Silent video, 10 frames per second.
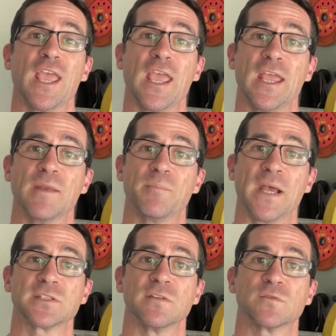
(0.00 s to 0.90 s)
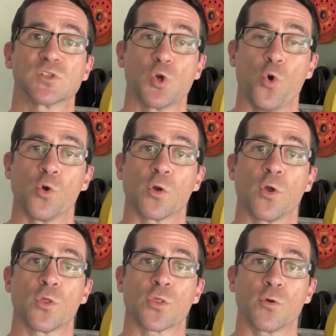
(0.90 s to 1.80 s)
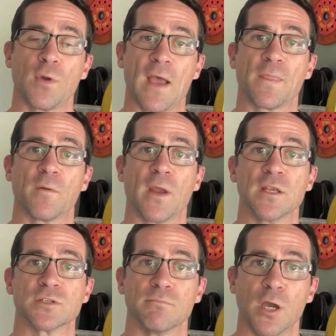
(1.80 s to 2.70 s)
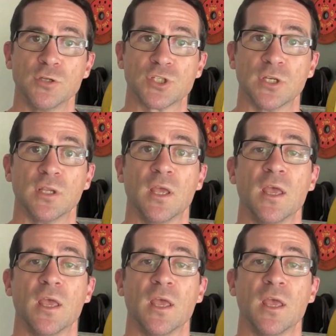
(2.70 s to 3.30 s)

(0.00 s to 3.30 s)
in passive torque throughout the range of motion,